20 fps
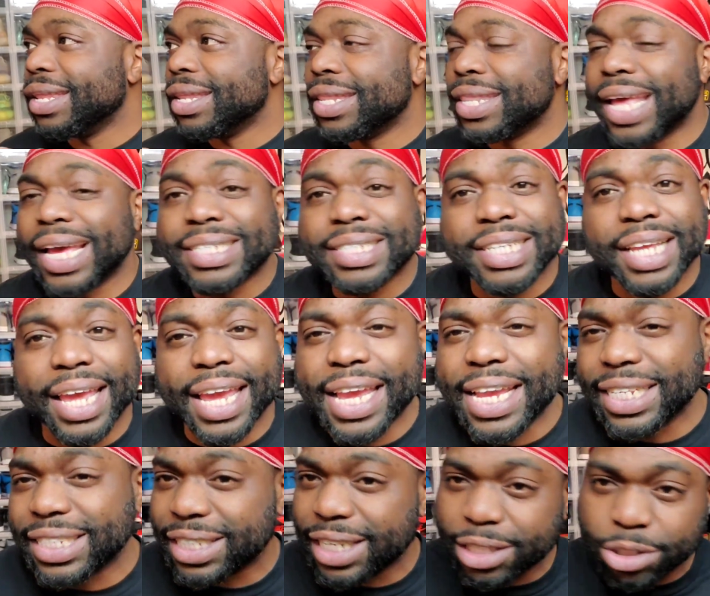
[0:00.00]
That's the
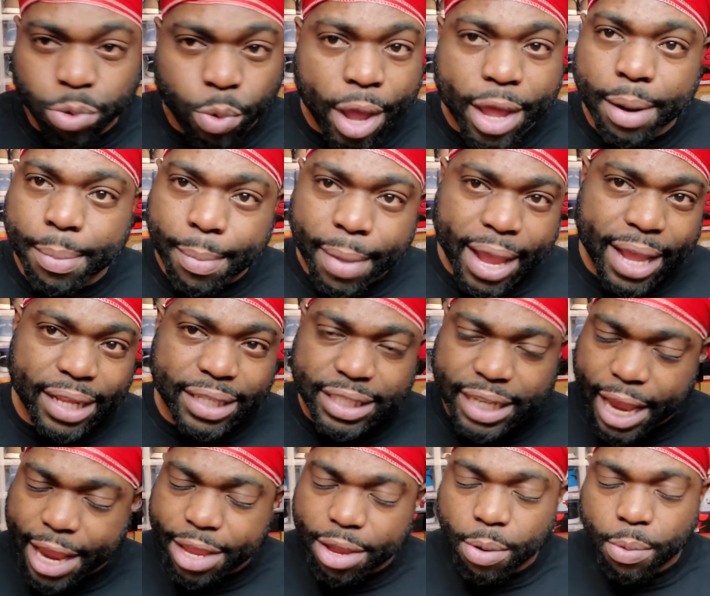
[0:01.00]
easiest way to
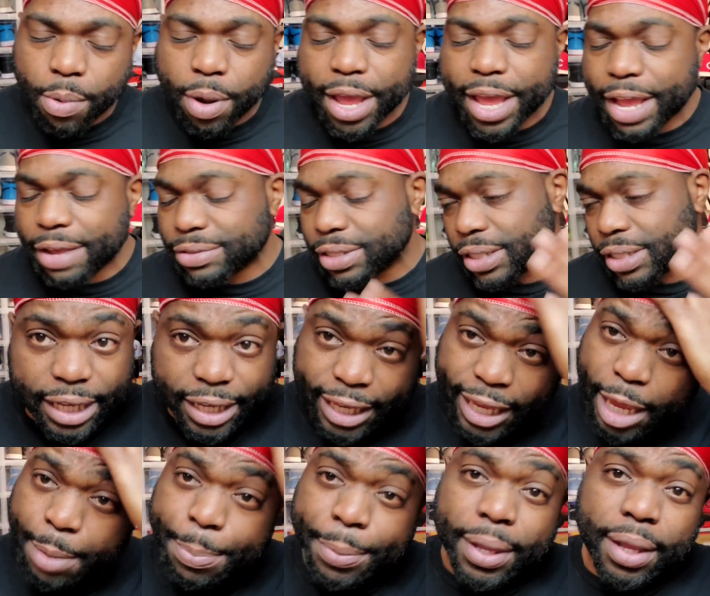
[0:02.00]
maintain your waves,
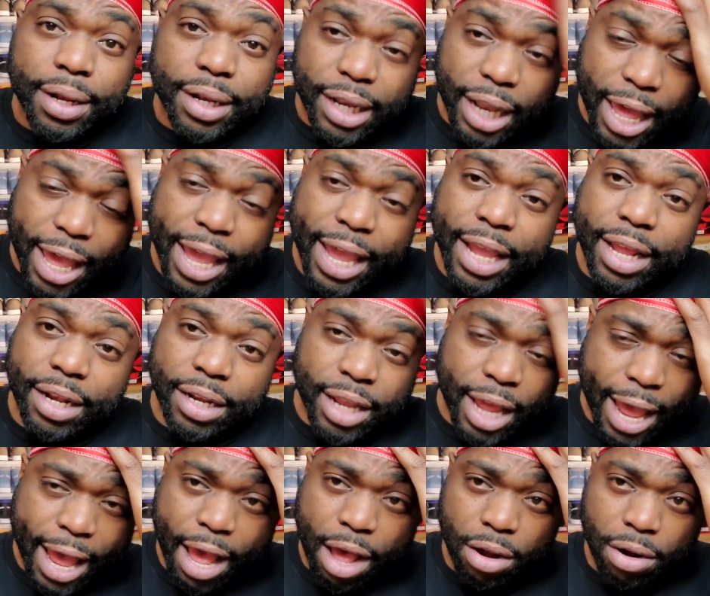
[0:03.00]
keep it laid
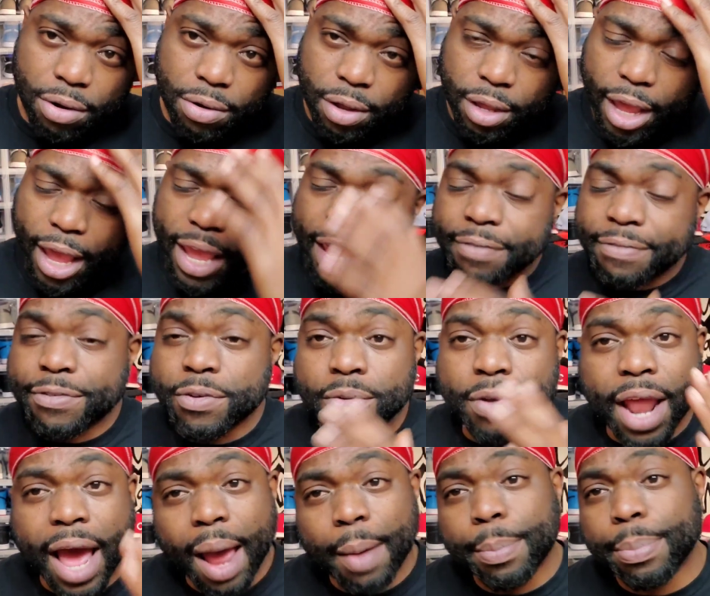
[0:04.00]
down, okay? If you're
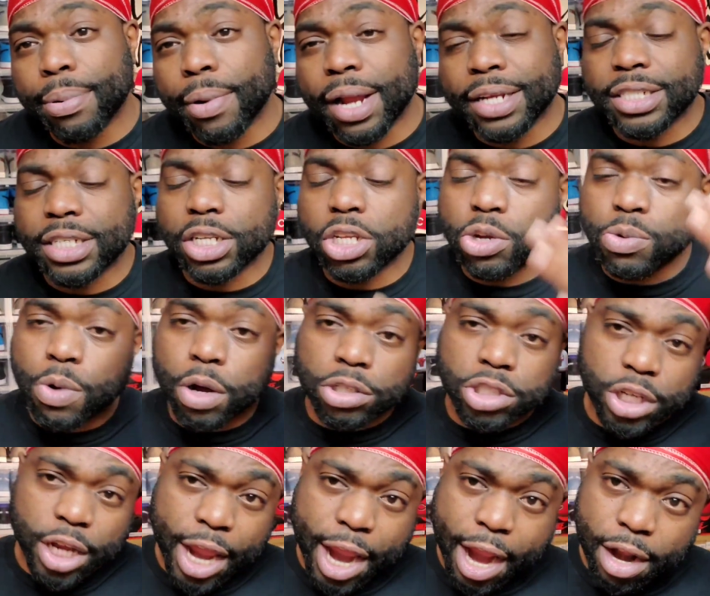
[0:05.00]
not brushing, you
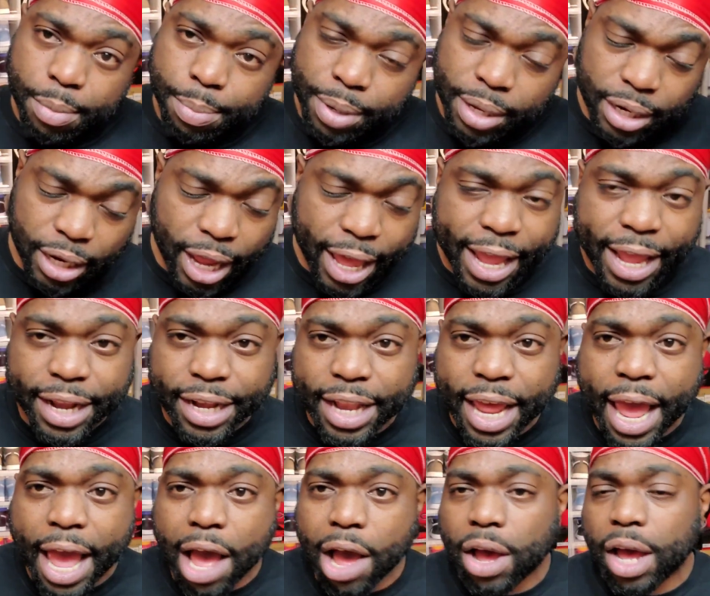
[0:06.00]
want your hair to be laid
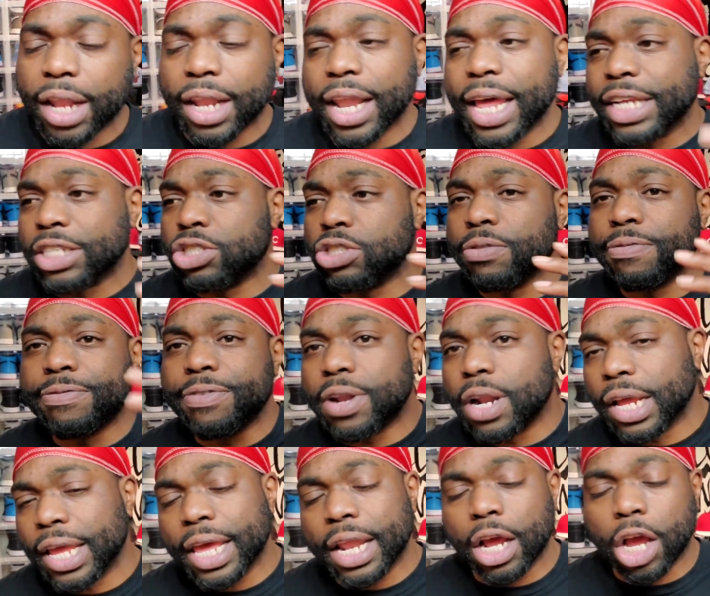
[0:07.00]
down unless you
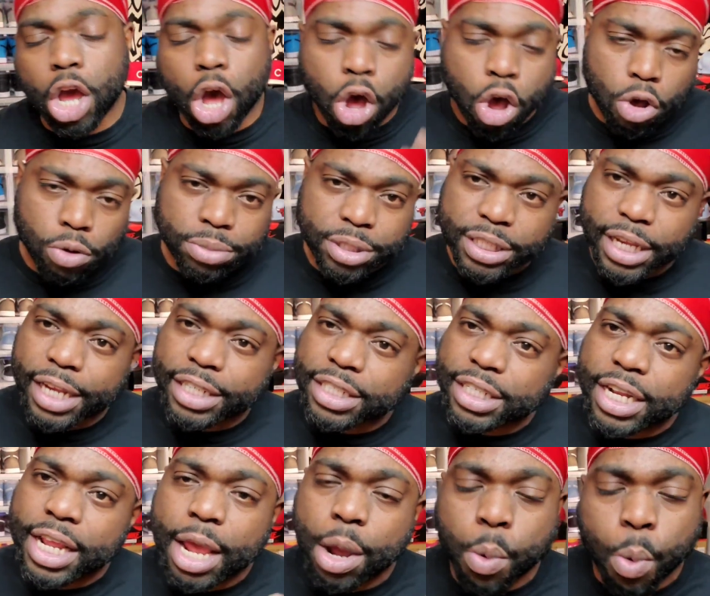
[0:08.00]
finna get a comb
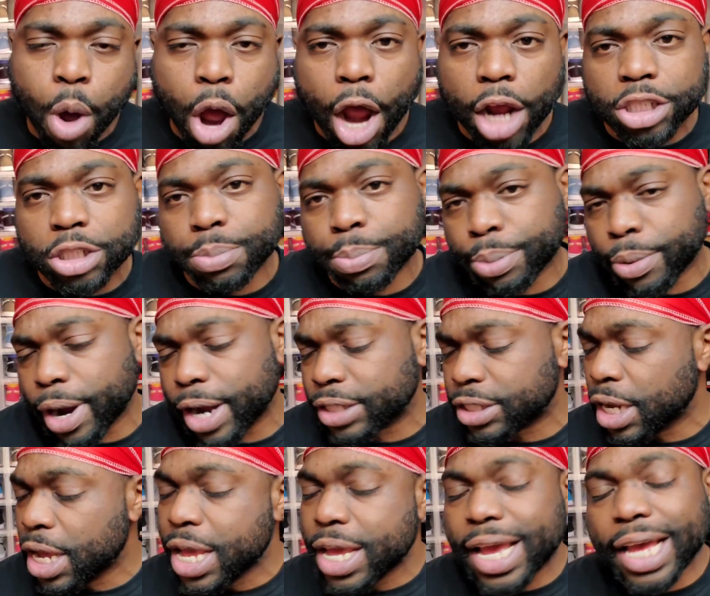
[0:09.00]
session in, wash,
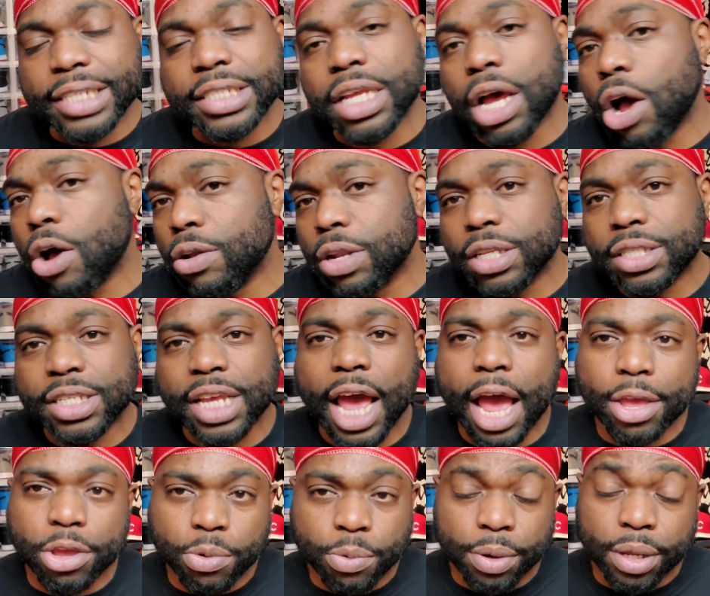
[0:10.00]
brush. That's the only
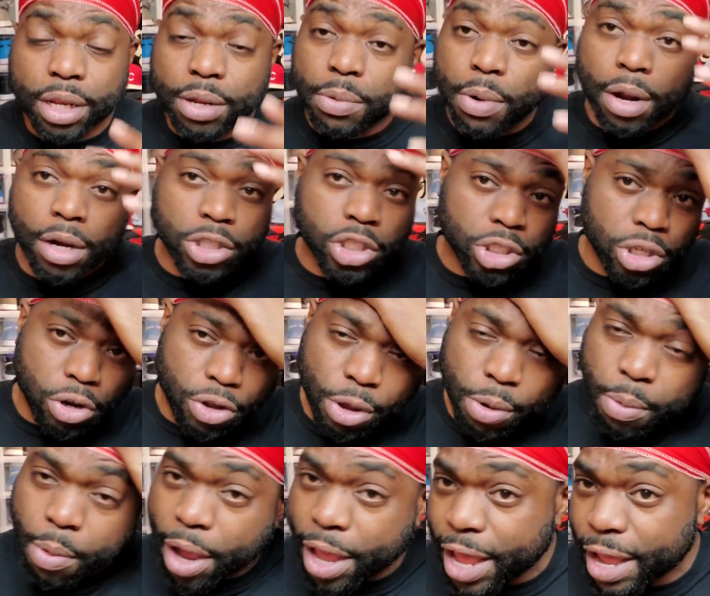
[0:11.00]
time you really want to show
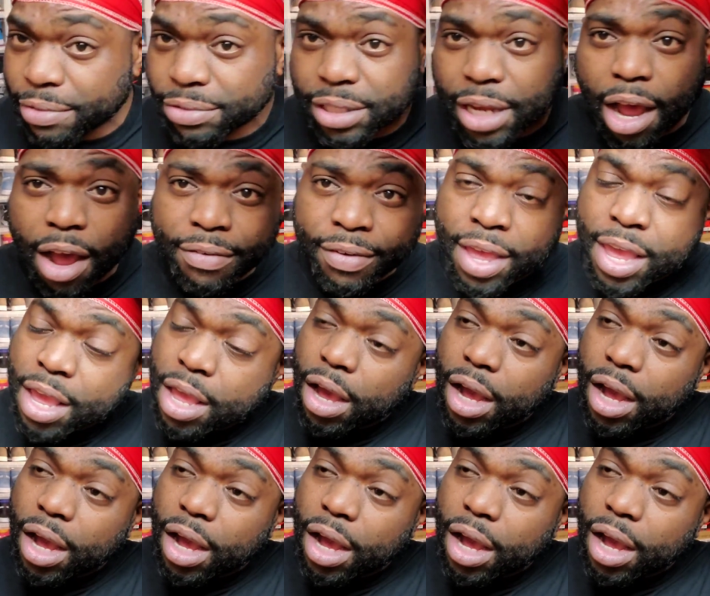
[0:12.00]
your waves off.